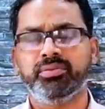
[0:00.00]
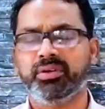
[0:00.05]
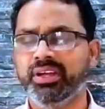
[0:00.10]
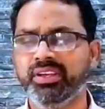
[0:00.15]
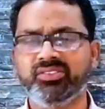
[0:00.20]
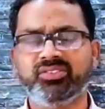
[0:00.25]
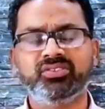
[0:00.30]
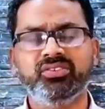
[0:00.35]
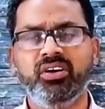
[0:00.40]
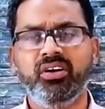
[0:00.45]

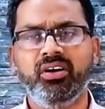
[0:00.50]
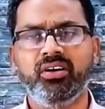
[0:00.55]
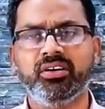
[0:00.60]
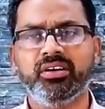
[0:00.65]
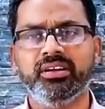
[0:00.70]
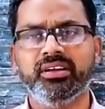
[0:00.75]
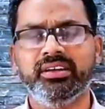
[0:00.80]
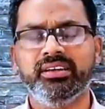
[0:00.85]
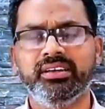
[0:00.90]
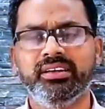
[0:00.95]
Praise
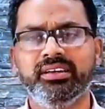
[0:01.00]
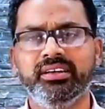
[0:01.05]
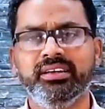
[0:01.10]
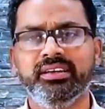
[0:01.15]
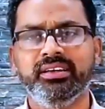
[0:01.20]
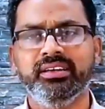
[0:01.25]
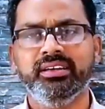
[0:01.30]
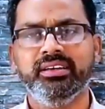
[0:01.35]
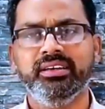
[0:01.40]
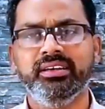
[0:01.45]
God.
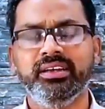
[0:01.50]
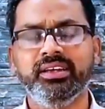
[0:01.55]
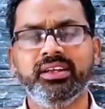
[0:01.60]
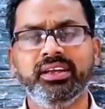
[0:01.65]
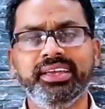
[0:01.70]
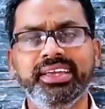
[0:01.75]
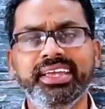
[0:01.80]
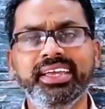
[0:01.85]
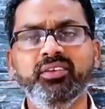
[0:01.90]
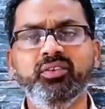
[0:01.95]

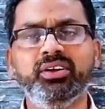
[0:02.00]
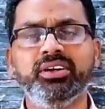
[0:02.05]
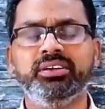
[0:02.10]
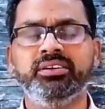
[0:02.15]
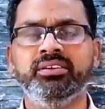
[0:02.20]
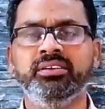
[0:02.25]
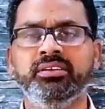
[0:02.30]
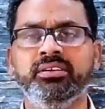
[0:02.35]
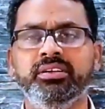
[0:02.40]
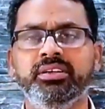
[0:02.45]

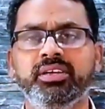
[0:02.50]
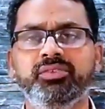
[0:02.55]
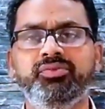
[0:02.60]
Even